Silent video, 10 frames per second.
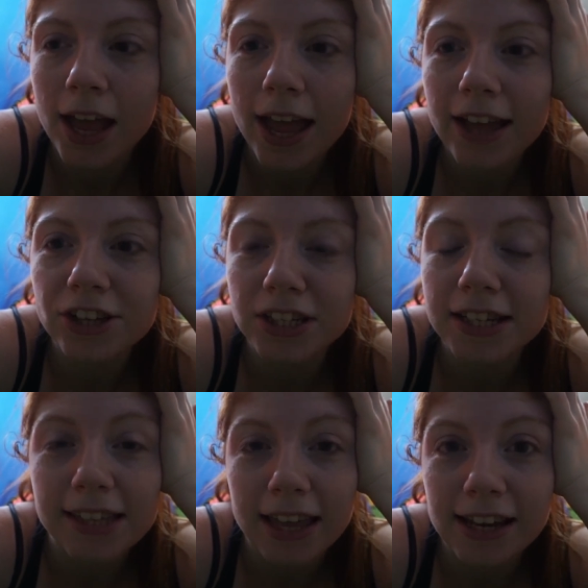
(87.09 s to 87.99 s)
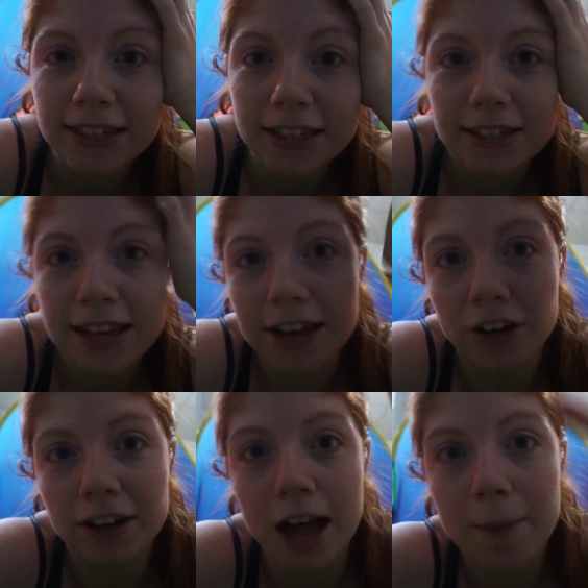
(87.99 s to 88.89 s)
And she decided to take her
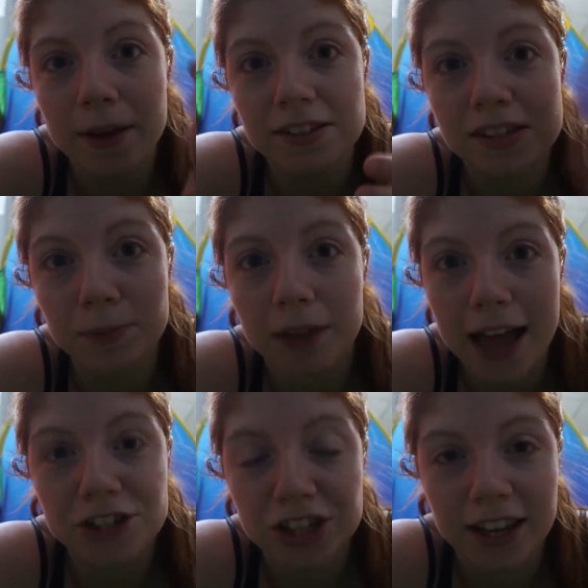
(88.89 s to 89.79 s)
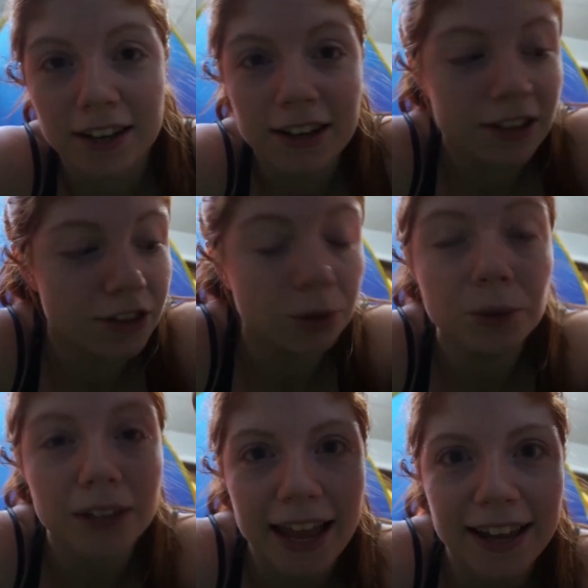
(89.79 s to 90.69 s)
cup and splash it, the
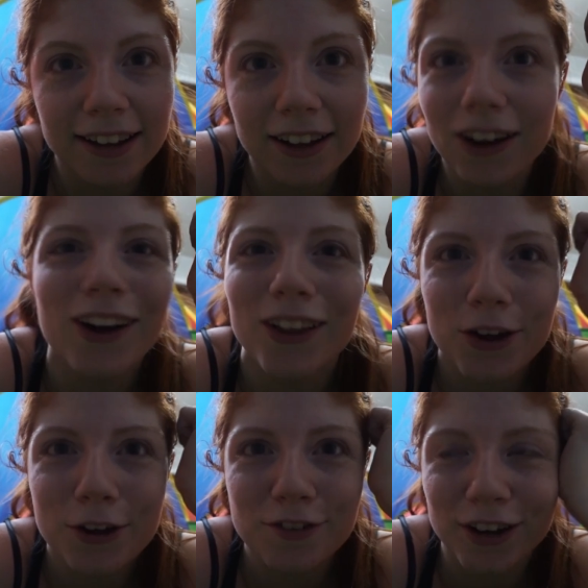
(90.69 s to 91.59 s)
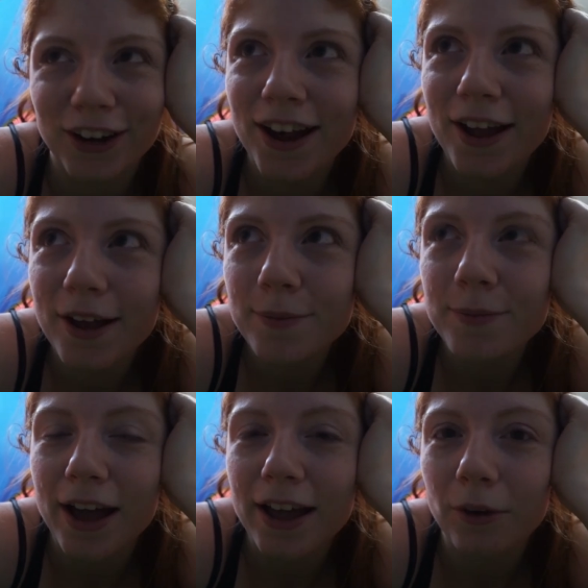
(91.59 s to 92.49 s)
Kool-Aid, all over
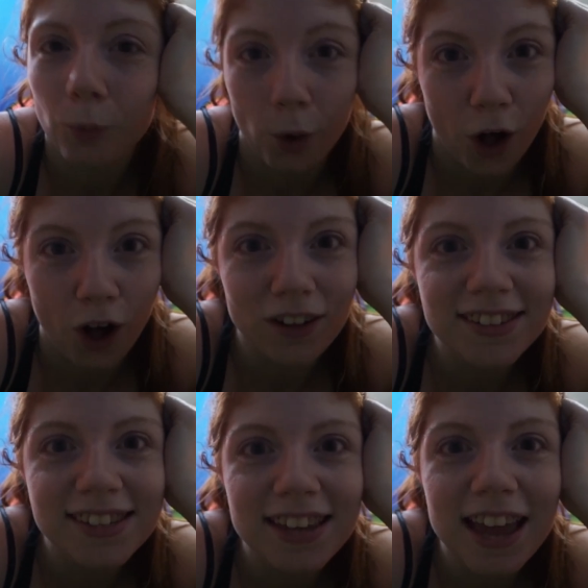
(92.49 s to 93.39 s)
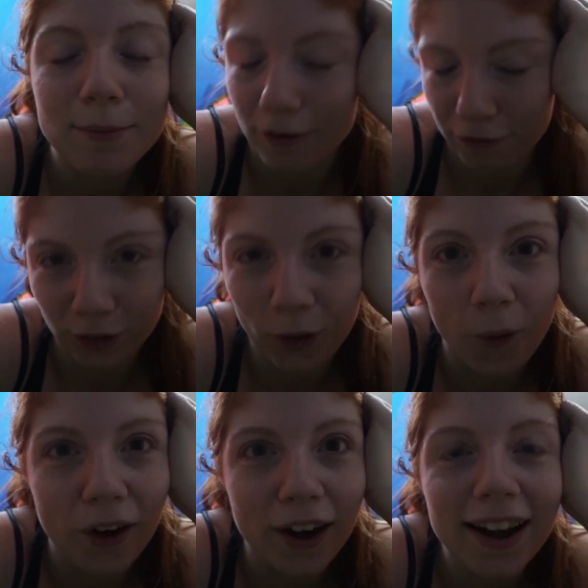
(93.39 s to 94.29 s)
my walls and my
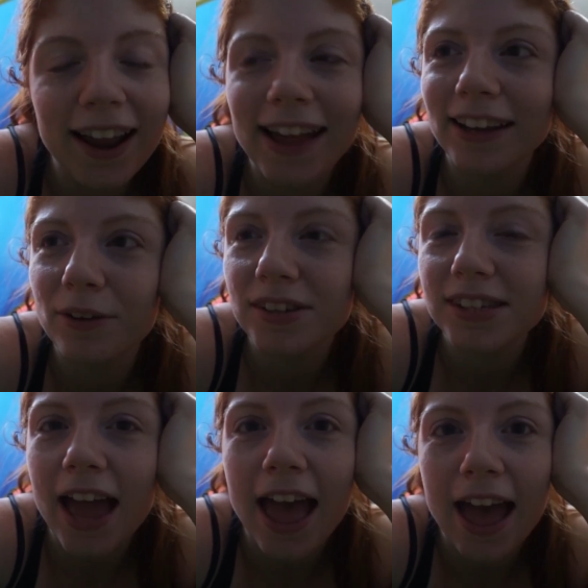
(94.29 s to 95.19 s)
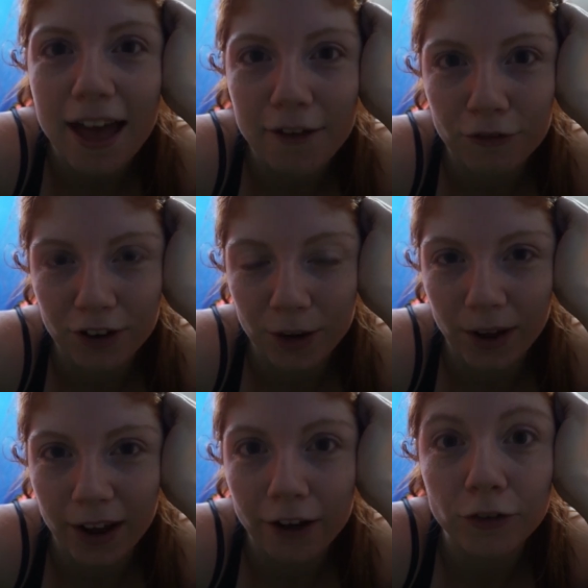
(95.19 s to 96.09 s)
floor, and it was
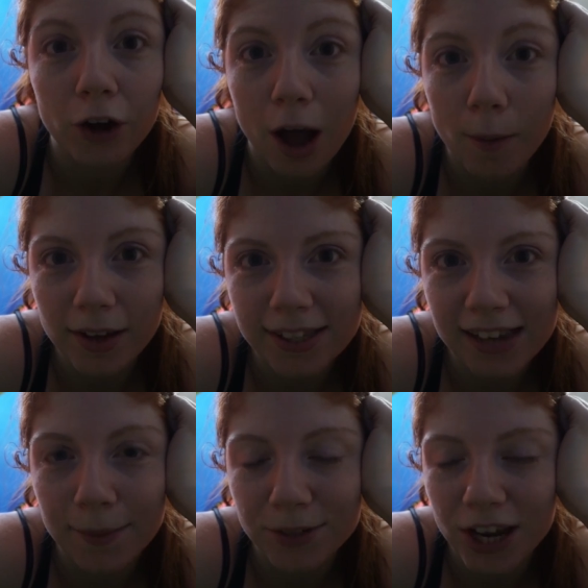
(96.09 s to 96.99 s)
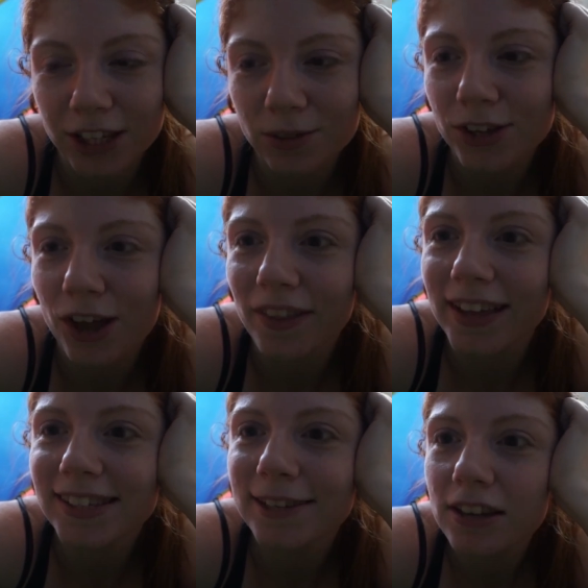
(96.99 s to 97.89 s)
everywhere. If you're on my Snapchat, you saw
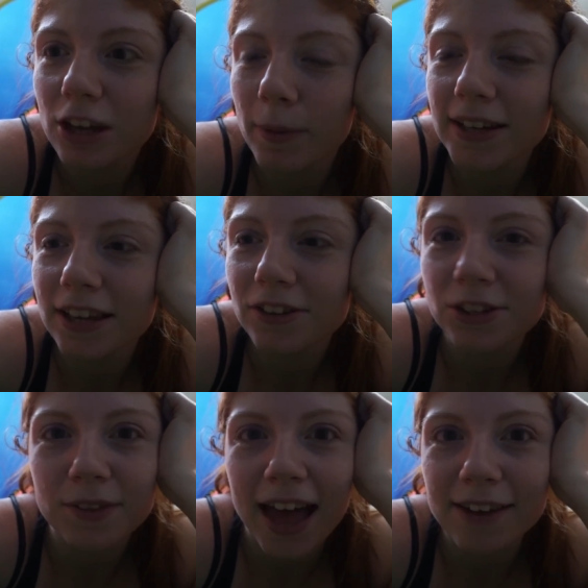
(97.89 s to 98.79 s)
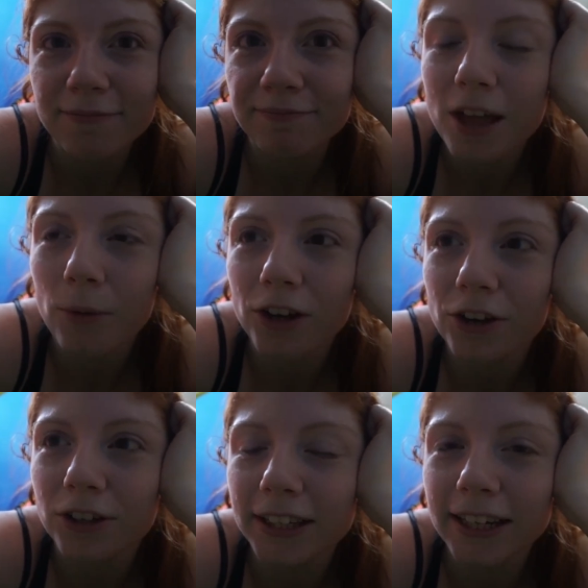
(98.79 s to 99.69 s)
this. Nobody tells you that. That while
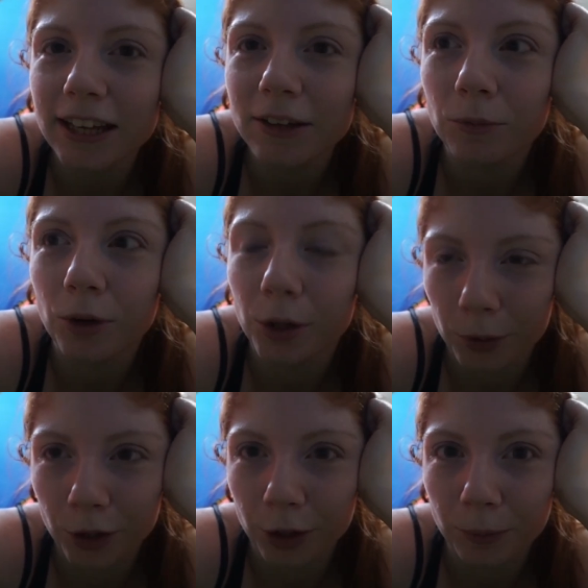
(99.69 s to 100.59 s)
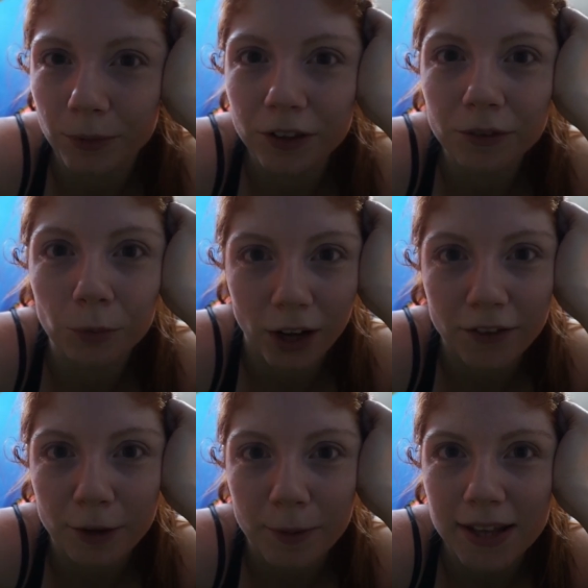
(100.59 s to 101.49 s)
you're cleaning in one room, one of
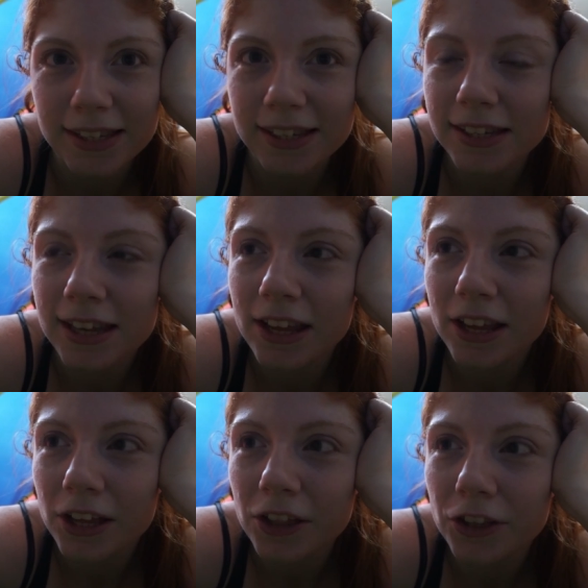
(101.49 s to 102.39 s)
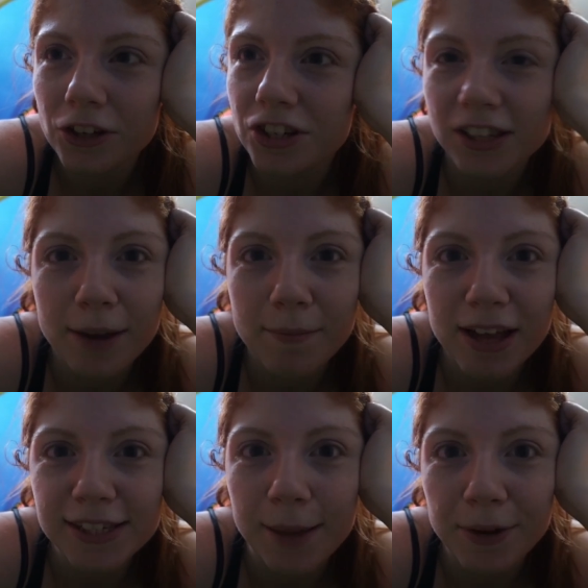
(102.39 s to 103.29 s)
their messes, they're just gonna
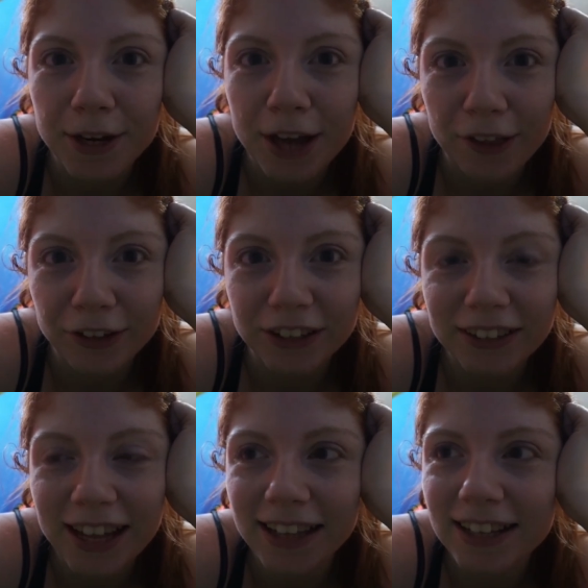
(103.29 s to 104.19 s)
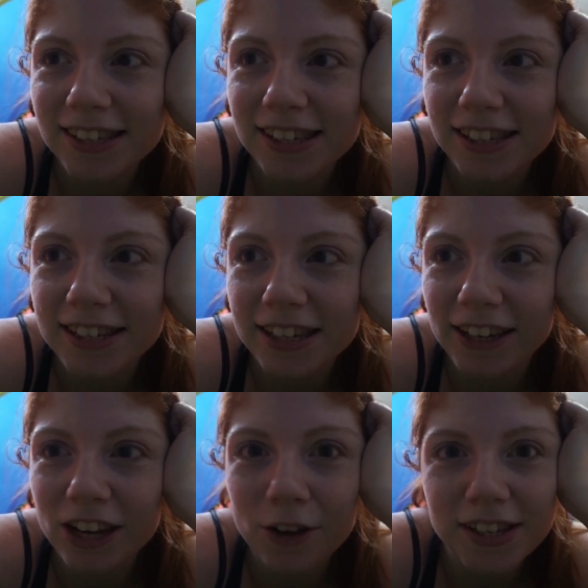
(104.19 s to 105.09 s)
mess up in another. And it's this
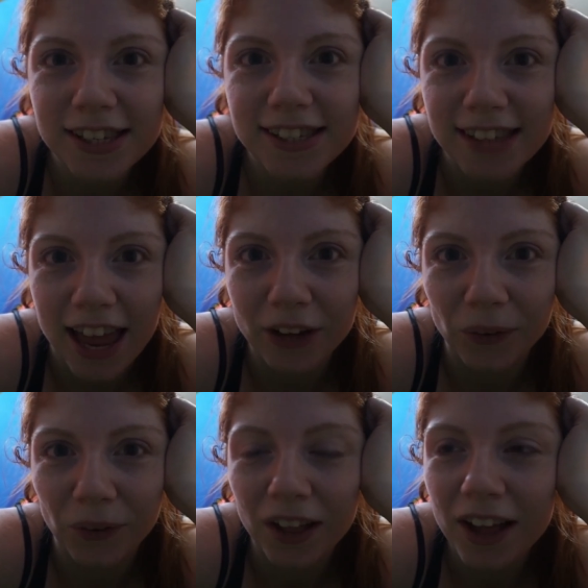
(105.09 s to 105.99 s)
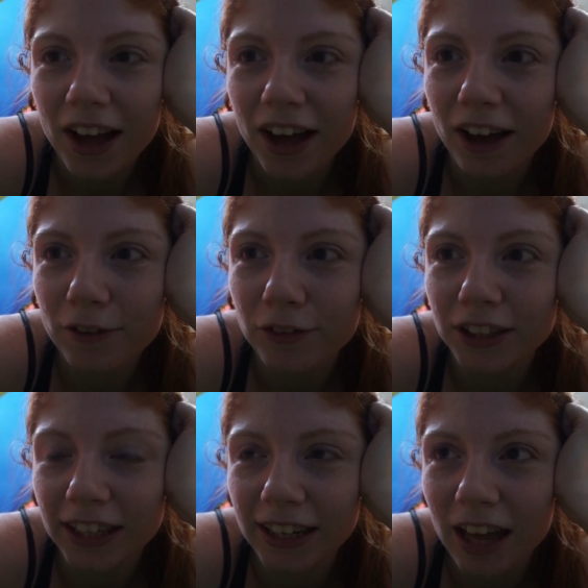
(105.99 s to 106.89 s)
continuous cycle of
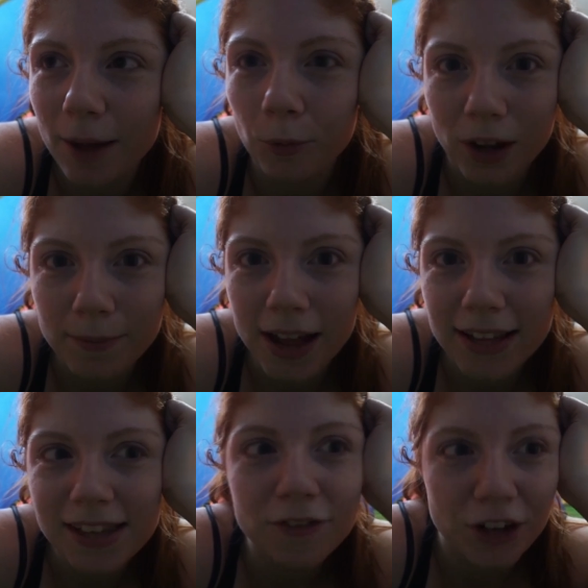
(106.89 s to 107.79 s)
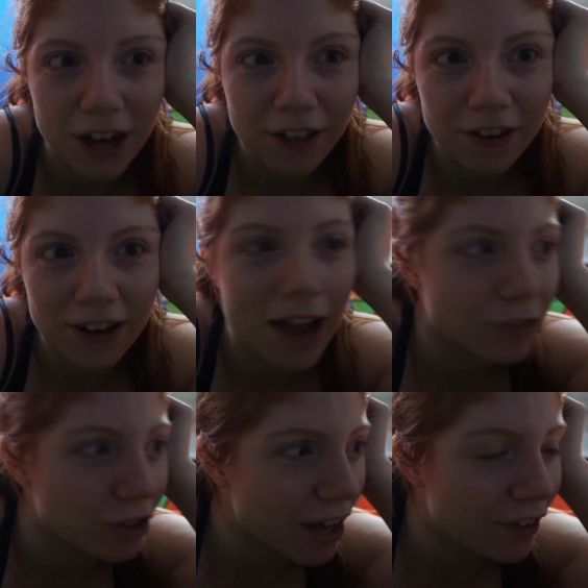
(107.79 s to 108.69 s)
cleaning up one mess after another
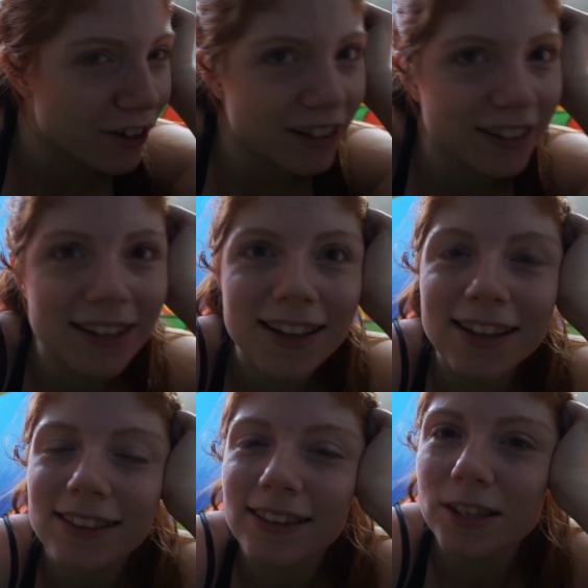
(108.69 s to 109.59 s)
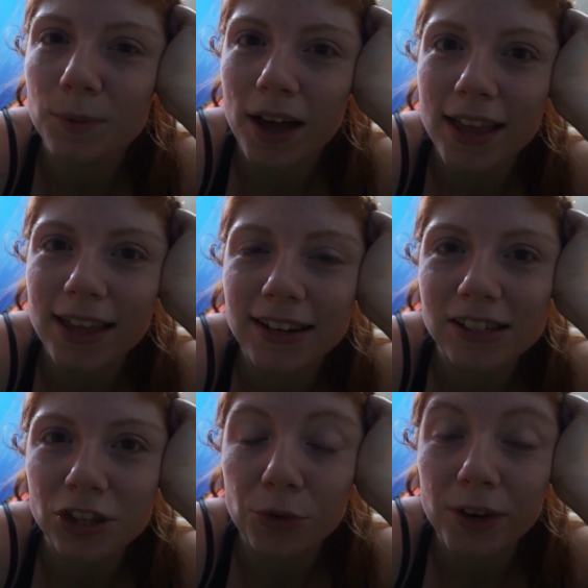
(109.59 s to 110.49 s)
after another. That's why it
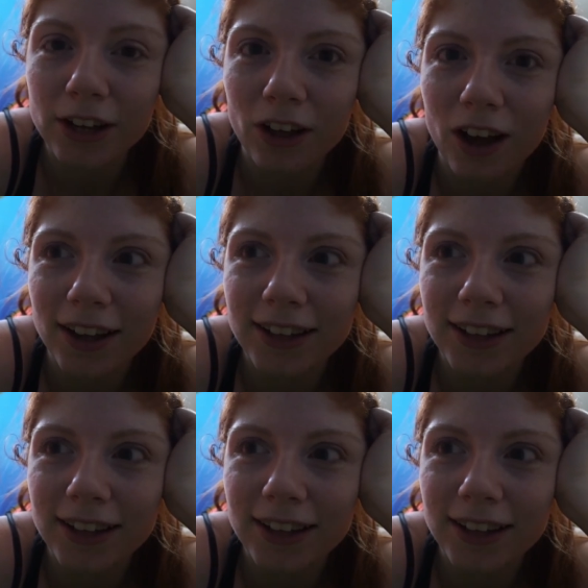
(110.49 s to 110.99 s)
is 3 o'clock.